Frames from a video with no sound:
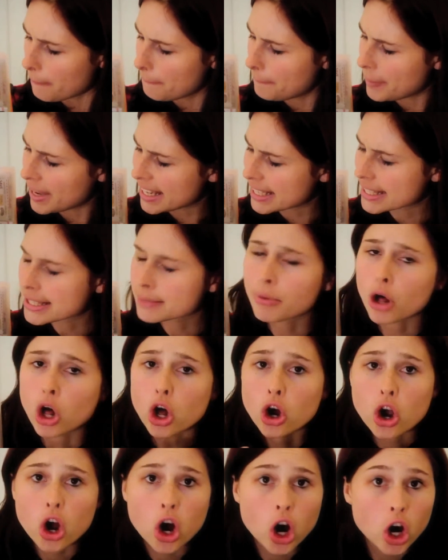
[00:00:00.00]

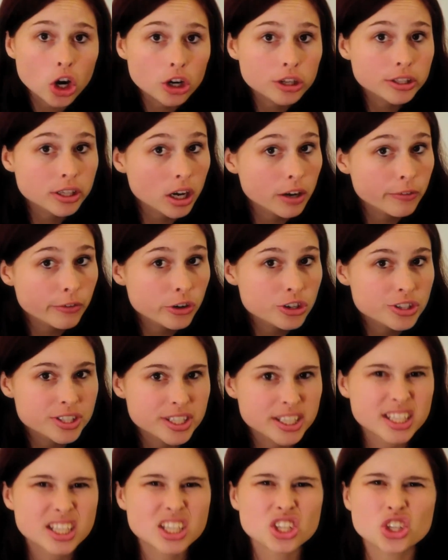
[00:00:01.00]
baseball card covers
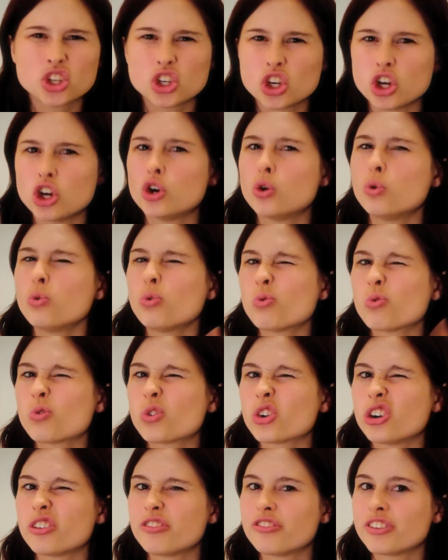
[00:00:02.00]
in it, you know,
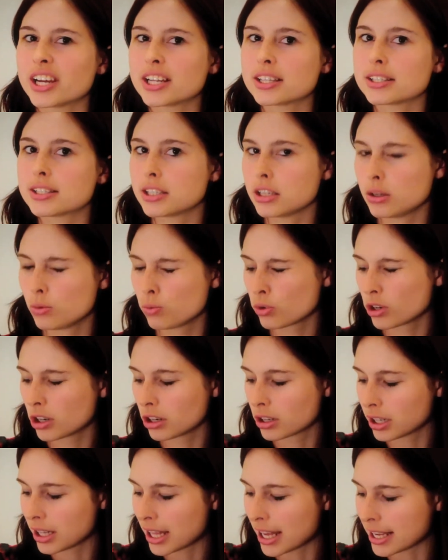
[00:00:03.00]
real fancy,
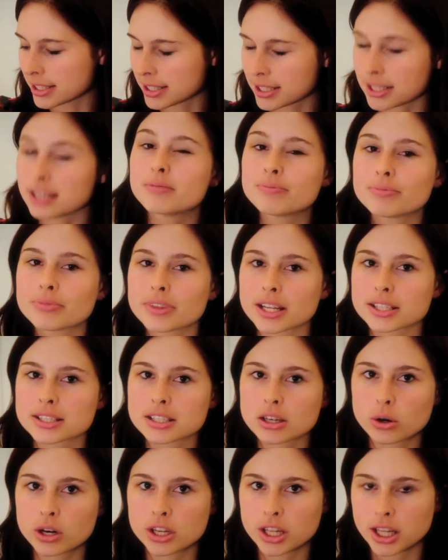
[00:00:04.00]
real classy.
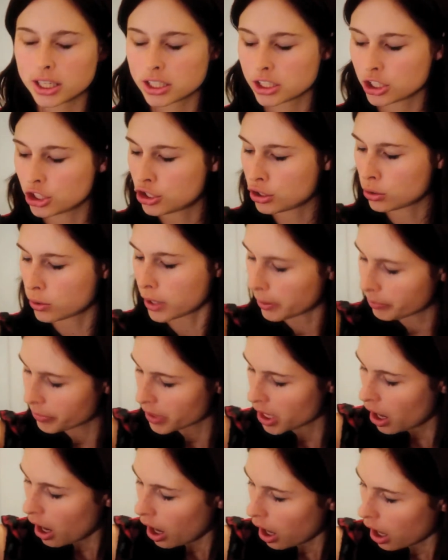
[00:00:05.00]
That's how I like to do it.
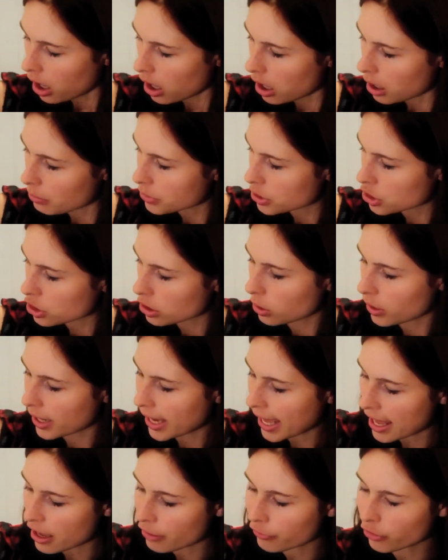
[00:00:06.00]
Um, so I
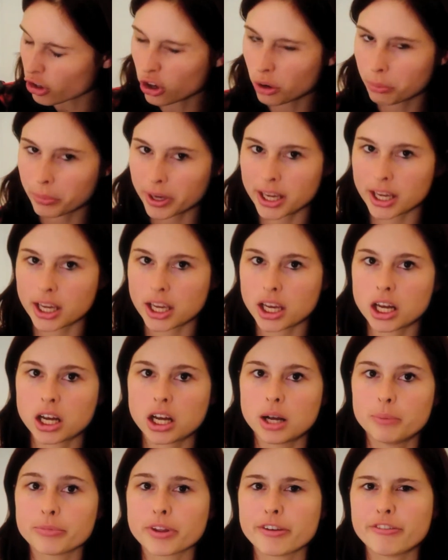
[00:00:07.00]
have all my
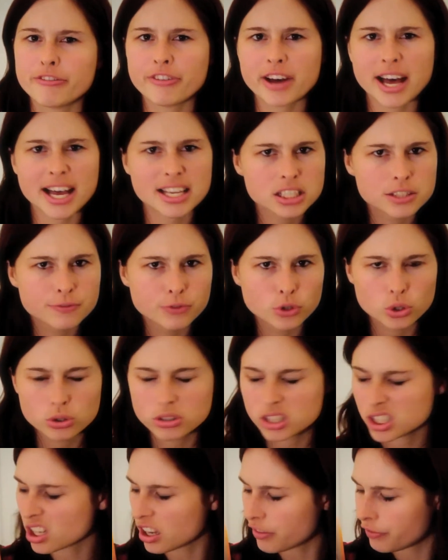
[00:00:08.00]
um, fast
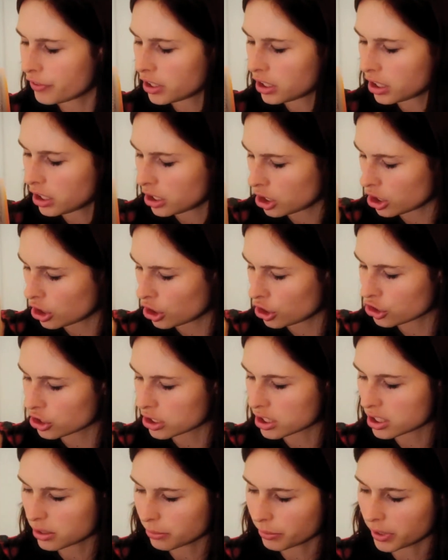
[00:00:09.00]
food stuff in here,
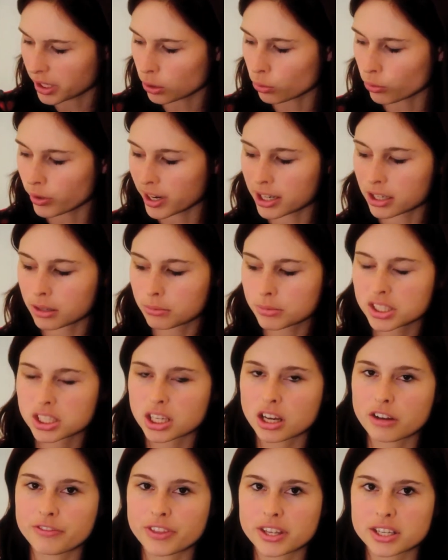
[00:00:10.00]
just some like random
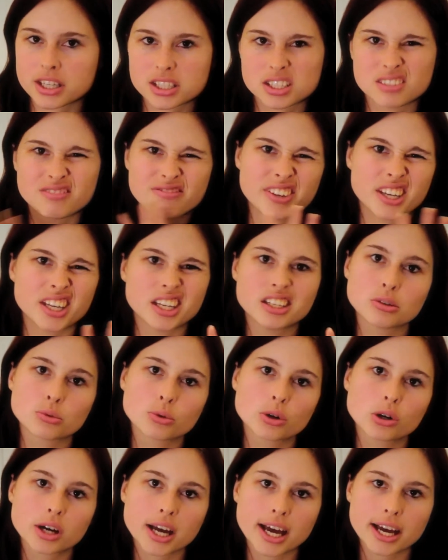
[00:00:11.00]
stuff that doesn't fit in a
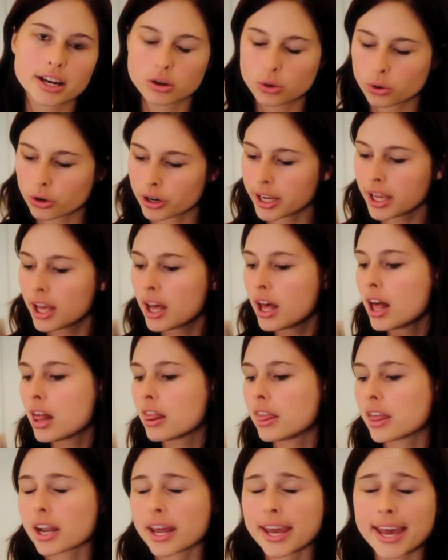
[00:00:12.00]
real category.
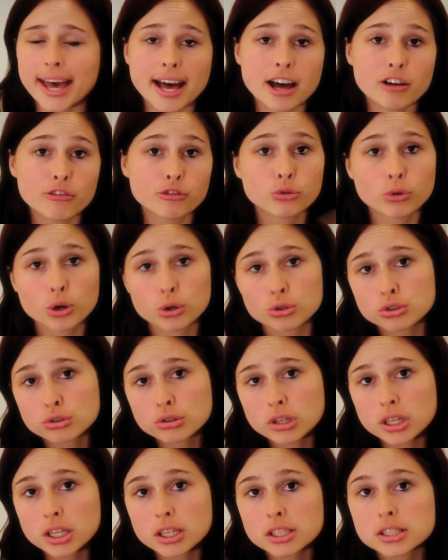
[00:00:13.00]
Then I have
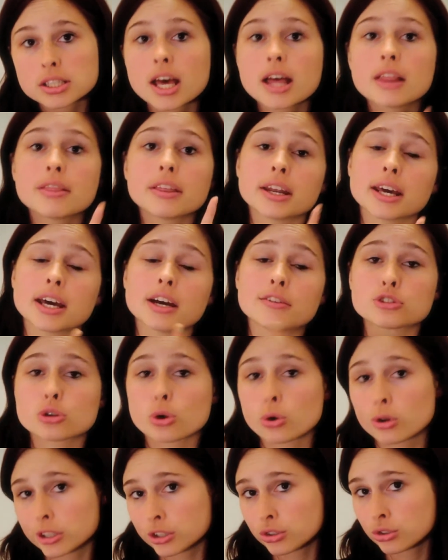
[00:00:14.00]
groceries, then I have
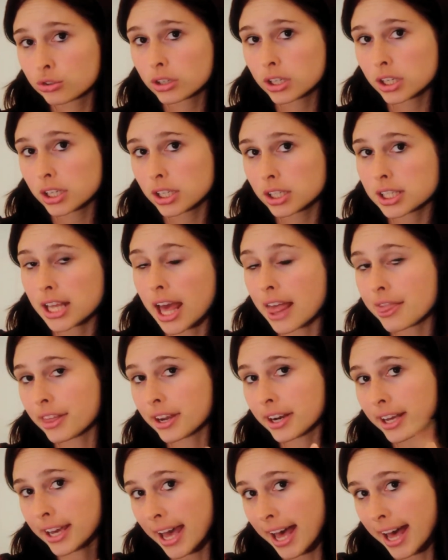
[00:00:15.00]
toiletries, and
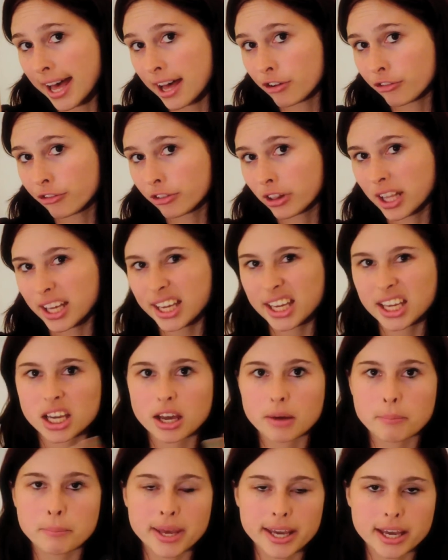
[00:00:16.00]
then I have
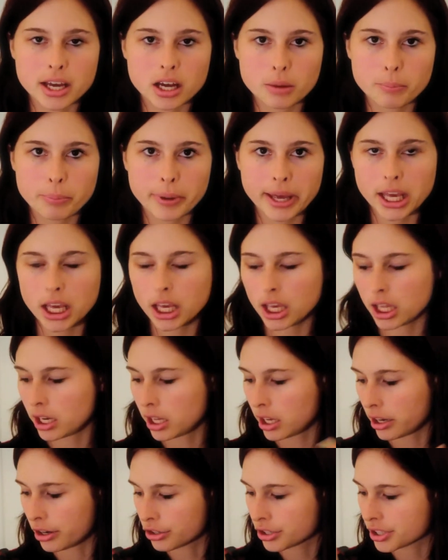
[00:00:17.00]
like makeup and
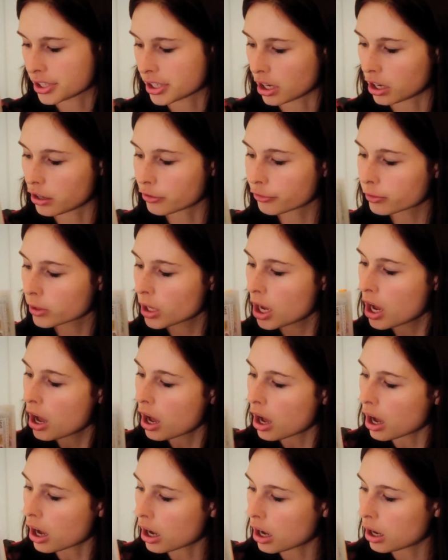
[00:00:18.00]
hair stuff.
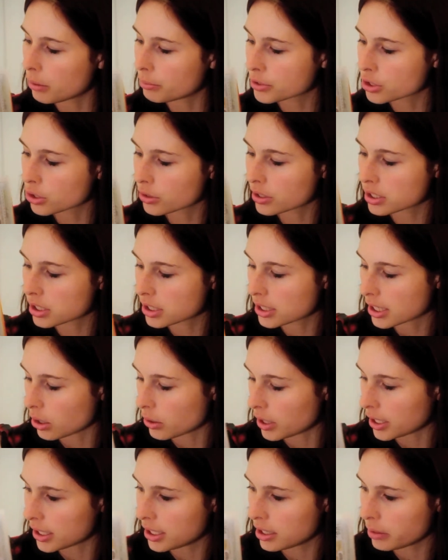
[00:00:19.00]
Um, so this is
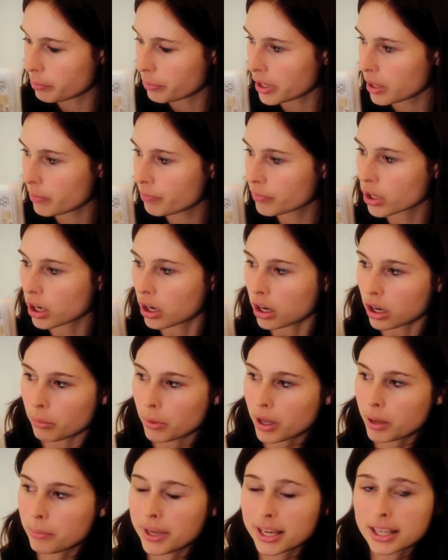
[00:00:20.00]
how I keep it.
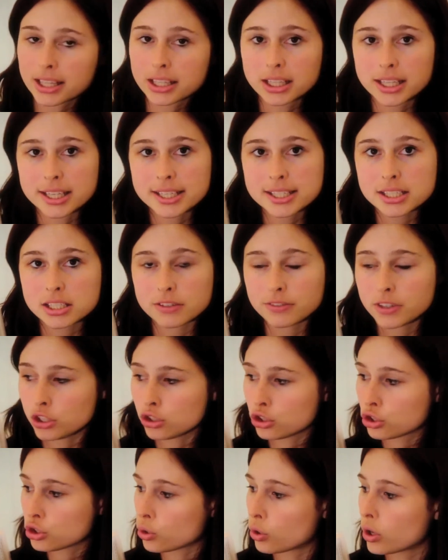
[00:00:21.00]
Um, I make a list of
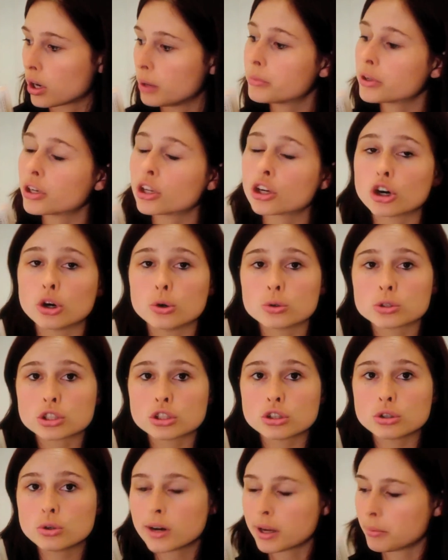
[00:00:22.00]
each store I'm going to go
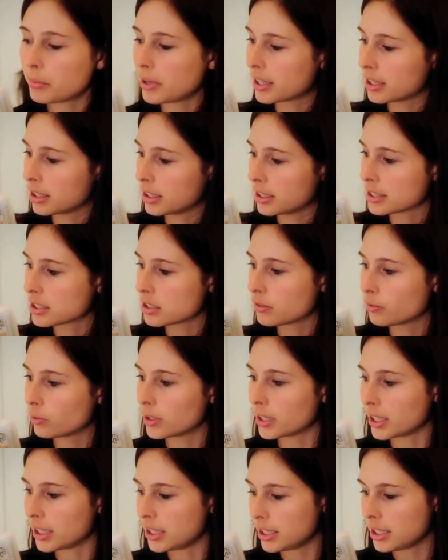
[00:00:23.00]
to. I make a list of
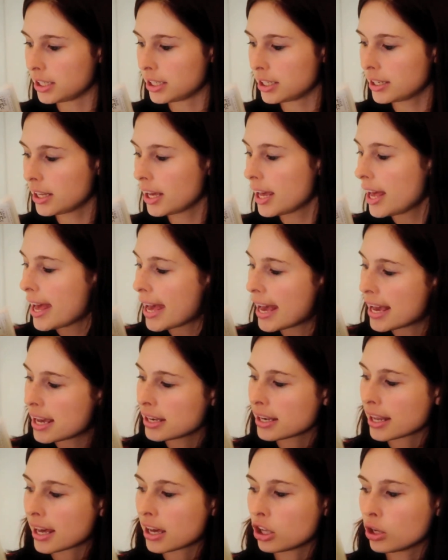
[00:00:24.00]
what I need.
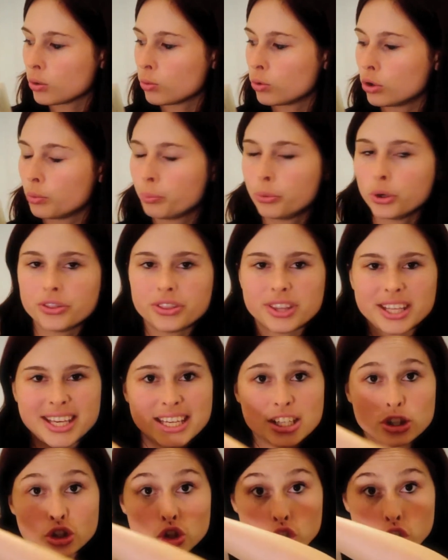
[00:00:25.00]
And I will put the
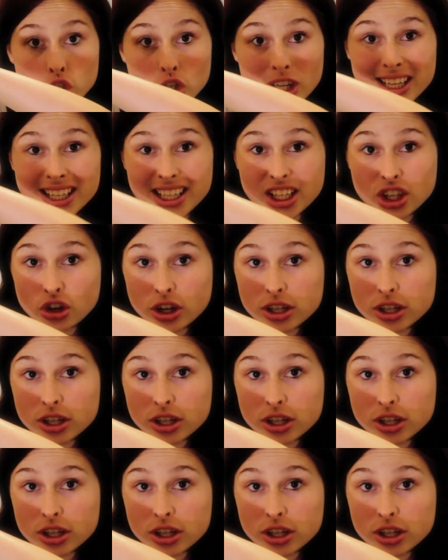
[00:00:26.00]
insert in here